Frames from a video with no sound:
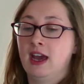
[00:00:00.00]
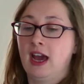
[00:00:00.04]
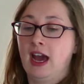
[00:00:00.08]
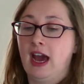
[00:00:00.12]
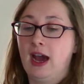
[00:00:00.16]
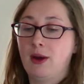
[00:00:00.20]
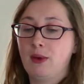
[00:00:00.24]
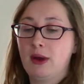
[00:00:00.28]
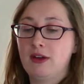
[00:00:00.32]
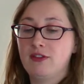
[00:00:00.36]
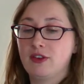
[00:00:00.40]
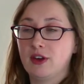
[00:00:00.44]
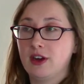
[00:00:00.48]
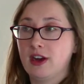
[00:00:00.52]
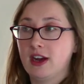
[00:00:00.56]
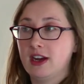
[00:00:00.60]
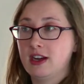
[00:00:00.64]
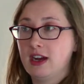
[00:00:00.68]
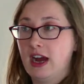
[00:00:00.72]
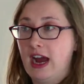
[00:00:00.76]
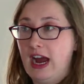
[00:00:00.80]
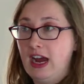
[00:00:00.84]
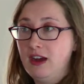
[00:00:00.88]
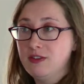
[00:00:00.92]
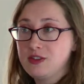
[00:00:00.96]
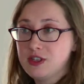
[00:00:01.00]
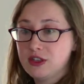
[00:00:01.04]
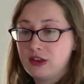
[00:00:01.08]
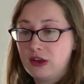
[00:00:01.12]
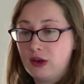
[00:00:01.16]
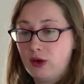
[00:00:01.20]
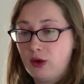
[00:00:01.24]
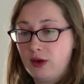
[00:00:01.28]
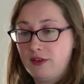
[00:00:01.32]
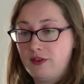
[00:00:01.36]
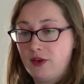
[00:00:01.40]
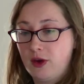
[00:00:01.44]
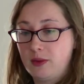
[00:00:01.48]
However, after the
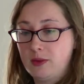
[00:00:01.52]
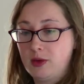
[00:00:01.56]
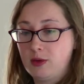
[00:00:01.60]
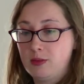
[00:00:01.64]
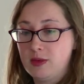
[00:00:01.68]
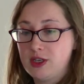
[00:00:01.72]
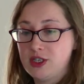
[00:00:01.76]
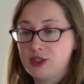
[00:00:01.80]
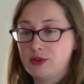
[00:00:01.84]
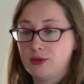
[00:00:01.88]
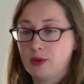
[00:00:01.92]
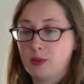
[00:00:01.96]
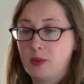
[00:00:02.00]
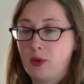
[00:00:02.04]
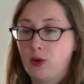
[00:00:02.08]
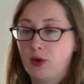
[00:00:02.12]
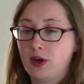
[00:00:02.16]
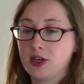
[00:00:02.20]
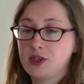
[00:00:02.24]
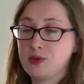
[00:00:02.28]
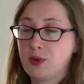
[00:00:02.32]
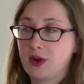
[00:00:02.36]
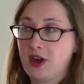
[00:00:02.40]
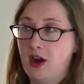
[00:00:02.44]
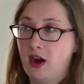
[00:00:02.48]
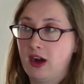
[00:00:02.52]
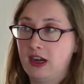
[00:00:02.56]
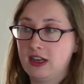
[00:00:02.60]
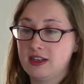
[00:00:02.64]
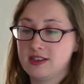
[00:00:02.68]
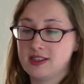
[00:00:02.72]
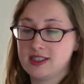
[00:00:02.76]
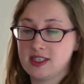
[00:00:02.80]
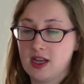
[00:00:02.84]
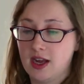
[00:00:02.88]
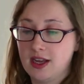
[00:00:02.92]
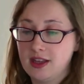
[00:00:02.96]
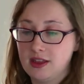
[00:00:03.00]
Law Reform Commission report, when
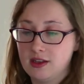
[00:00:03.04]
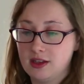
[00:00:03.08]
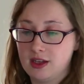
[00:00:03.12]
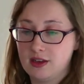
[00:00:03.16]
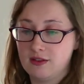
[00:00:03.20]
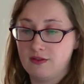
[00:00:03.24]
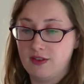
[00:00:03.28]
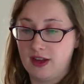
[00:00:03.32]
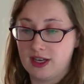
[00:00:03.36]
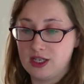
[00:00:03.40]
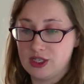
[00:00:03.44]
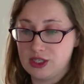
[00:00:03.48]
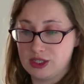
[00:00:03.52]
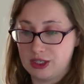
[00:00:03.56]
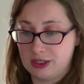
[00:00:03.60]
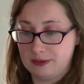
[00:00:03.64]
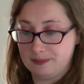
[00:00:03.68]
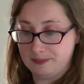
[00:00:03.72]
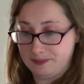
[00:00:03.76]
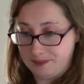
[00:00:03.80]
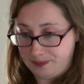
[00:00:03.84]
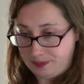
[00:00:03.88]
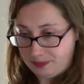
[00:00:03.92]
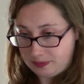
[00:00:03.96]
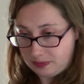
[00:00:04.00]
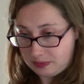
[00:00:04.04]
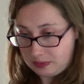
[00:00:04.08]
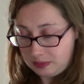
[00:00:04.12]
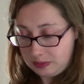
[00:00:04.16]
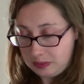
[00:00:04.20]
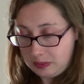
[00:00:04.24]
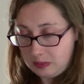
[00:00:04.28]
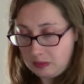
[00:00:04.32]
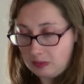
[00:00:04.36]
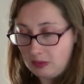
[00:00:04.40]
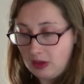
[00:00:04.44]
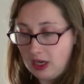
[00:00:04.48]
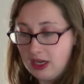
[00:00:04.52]
Ireland signed the convention,
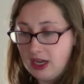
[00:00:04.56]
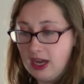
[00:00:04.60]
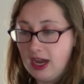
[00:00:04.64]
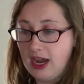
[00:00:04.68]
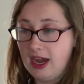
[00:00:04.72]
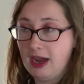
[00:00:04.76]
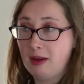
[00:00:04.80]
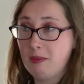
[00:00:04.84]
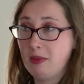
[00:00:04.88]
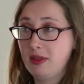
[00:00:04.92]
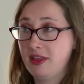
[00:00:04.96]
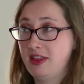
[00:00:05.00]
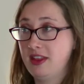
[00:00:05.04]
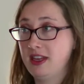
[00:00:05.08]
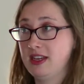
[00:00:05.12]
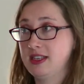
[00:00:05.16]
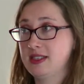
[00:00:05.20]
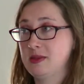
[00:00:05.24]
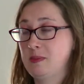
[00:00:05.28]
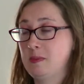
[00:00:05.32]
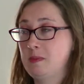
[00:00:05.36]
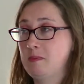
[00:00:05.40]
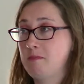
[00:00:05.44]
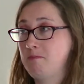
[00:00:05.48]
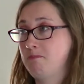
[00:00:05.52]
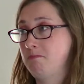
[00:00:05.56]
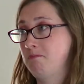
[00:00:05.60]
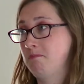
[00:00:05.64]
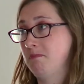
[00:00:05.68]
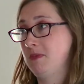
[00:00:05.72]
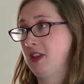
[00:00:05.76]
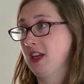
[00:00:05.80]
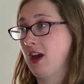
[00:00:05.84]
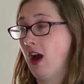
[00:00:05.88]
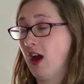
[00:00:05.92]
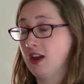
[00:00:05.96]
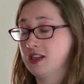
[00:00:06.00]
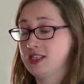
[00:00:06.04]

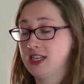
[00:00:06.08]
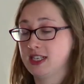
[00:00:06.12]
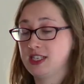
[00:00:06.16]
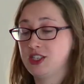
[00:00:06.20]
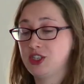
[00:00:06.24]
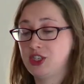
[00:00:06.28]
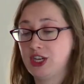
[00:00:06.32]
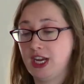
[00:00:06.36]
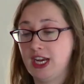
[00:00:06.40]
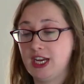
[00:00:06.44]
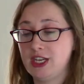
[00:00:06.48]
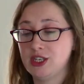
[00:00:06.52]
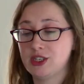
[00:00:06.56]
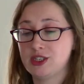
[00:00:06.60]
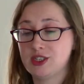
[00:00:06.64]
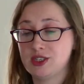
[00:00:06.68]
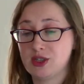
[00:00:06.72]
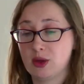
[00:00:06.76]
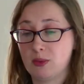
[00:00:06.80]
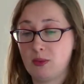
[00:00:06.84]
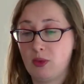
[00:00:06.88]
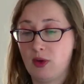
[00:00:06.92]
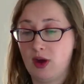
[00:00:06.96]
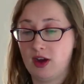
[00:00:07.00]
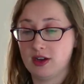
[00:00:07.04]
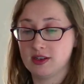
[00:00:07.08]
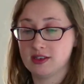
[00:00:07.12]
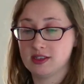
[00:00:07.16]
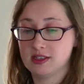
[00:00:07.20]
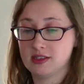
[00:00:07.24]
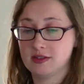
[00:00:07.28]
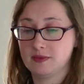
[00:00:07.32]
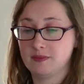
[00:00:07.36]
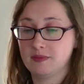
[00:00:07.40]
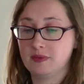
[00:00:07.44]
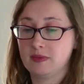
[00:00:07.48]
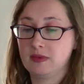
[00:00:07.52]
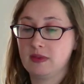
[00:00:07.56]
the context changed
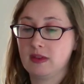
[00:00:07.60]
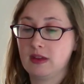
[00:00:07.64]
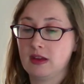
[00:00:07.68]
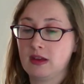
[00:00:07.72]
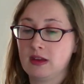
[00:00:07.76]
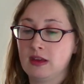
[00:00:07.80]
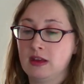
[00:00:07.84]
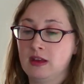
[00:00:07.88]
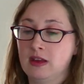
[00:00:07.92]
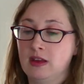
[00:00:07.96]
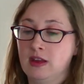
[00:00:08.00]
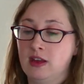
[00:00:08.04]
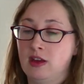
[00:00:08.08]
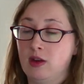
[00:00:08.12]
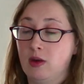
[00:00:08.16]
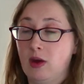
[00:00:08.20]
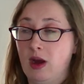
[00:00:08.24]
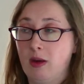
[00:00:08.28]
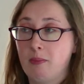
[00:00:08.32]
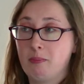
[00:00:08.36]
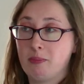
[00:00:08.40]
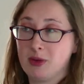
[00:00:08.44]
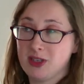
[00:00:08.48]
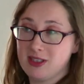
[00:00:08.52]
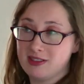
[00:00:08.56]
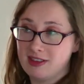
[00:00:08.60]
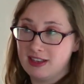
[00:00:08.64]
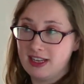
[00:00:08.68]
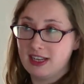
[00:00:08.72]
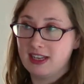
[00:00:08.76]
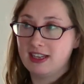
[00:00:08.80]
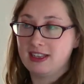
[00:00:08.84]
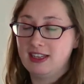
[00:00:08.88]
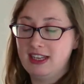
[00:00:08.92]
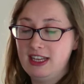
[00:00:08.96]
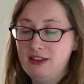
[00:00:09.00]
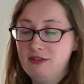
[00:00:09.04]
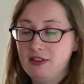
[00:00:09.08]
somewhat. But
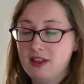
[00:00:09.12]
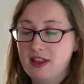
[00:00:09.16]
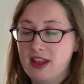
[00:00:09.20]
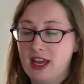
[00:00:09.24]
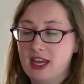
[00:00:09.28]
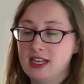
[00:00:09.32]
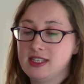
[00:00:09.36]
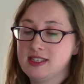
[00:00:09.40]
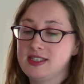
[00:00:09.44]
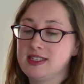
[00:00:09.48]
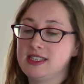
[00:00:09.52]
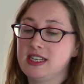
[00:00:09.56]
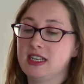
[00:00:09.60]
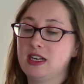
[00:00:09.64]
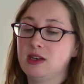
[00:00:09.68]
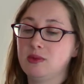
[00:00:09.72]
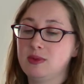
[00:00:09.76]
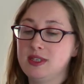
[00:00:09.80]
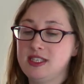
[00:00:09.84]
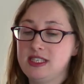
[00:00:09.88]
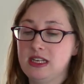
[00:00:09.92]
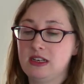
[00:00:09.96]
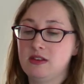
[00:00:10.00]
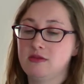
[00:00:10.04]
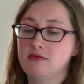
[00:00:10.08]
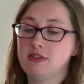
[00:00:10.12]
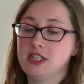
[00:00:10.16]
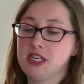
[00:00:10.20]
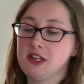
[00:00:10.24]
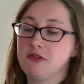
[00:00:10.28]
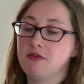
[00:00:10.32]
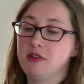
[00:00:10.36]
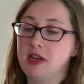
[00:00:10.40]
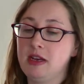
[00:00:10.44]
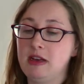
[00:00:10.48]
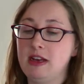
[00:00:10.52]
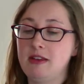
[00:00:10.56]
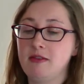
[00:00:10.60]
even then we still
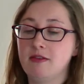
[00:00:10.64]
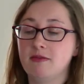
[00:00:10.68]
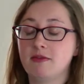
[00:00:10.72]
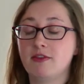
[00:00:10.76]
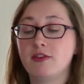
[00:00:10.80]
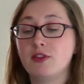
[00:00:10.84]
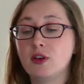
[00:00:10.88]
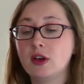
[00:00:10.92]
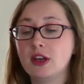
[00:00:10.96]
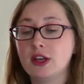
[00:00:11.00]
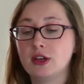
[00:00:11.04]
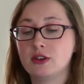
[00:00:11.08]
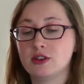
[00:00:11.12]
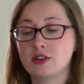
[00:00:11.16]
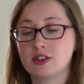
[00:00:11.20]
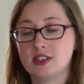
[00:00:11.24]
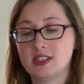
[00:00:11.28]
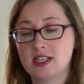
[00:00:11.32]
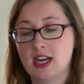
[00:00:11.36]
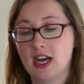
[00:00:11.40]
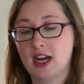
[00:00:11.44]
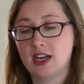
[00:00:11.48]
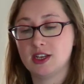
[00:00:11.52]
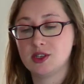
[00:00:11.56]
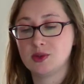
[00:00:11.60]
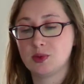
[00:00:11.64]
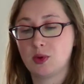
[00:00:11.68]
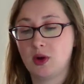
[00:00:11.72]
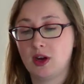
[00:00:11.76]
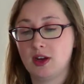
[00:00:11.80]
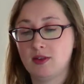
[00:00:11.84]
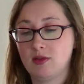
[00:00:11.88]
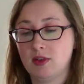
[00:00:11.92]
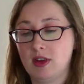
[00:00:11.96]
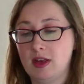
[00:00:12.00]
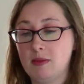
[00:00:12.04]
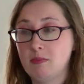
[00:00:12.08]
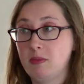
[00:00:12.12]
didn't really fully understand
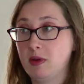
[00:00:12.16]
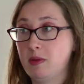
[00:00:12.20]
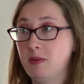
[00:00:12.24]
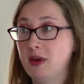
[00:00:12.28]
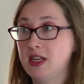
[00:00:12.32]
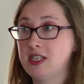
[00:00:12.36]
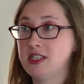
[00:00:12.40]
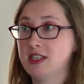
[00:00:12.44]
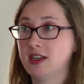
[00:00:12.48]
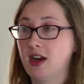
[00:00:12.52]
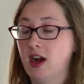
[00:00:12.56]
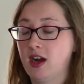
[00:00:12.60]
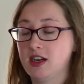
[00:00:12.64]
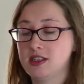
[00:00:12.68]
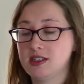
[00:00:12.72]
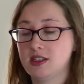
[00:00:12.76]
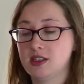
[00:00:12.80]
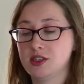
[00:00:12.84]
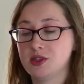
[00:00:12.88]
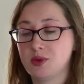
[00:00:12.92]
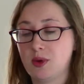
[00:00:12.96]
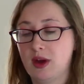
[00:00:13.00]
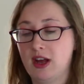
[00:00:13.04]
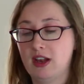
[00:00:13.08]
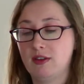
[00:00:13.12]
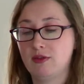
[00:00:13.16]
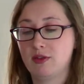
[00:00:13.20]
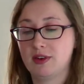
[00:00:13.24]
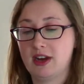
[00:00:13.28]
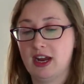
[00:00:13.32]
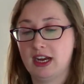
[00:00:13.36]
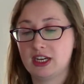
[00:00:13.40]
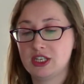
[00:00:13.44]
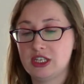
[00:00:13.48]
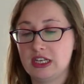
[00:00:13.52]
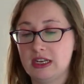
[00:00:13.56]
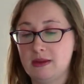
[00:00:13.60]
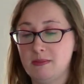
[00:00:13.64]
what implementing Article 12 would
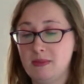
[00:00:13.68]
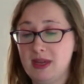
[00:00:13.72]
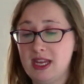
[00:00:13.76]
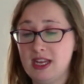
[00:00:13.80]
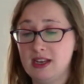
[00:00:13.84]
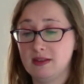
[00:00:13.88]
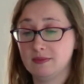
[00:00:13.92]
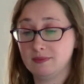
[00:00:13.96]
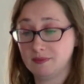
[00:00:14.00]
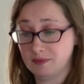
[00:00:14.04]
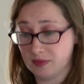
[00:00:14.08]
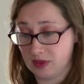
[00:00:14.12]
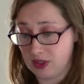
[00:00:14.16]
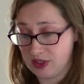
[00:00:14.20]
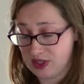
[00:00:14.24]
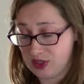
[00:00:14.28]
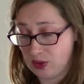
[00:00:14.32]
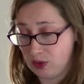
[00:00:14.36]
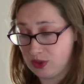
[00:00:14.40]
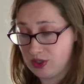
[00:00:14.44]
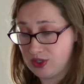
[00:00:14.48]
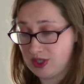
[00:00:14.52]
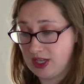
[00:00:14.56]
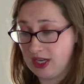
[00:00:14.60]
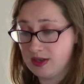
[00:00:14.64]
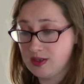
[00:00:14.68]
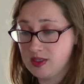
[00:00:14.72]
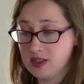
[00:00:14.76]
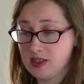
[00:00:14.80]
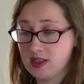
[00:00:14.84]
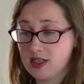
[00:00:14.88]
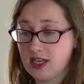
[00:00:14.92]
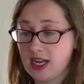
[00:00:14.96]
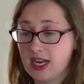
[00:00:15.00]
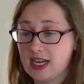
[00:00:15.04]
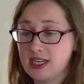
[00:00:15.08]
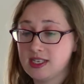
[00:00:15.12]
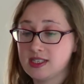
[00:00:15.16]
actually mean. So in
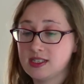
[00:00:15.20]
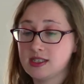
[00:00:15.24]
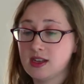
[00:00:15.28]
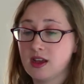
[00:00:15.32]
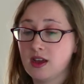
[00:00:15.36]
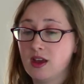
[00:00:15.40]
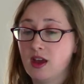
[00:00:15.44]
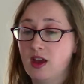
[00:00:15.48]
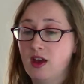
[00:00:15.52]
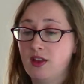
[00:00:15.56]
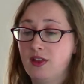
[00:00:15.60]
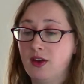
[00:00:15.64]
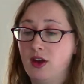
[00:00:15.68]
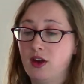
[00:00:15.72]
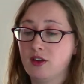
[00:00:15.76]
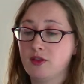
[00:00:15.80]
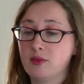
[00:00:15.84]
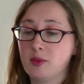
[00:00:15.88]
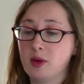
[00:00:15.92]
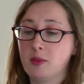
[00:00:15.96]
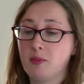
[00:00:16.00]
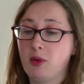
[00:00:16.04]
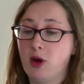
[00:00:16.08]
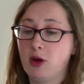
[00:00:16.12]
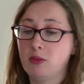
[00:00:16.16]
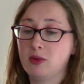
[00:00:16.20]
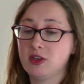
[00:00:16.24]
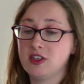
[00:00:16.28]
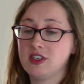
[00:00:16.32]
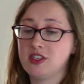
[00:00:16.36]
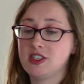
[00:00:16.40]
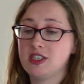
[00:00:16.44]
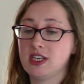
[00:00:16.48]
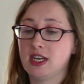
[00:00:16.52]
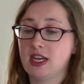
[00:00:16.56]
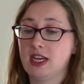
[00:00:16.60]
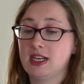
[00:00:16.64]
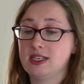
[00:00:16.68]
2008, the government
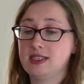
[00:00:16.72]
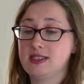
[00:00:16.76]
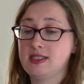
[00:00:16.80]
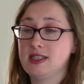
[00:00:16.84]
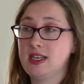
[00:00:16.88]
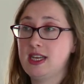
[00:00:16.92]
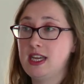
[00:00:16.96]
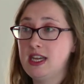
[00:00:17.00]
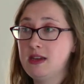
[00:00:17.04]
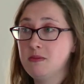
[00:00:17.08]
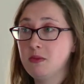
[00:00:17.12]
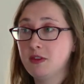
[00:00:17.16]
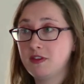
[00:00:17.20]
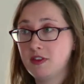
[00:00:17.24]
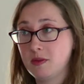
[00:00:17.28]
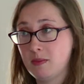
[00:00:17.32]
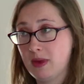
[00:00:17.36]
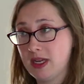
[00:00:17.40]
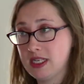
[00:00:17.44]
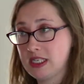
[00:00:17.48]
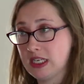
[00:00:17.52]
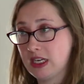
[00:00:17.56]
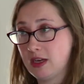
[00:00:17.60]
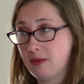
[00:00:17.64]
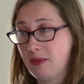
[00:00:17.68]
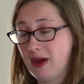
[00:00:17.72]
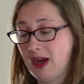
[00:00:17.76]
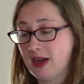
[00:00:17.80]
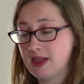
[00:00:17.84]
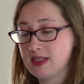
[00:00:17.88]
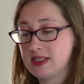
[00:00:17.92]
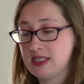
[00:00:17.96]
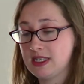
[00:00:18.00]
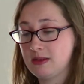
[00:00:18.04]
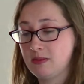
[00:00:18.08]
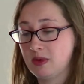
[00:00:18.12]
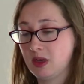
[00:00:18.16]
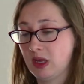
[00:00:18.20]
published a scheme of the Mental
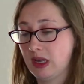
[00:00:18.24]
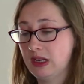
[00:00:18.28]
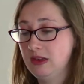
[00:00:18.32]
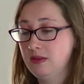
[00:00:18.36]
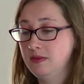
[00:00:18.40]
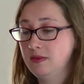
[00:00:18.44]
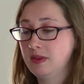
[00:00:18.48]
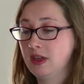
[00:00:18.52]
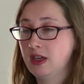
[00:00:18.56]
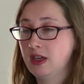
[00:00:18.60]
Capacity Bill.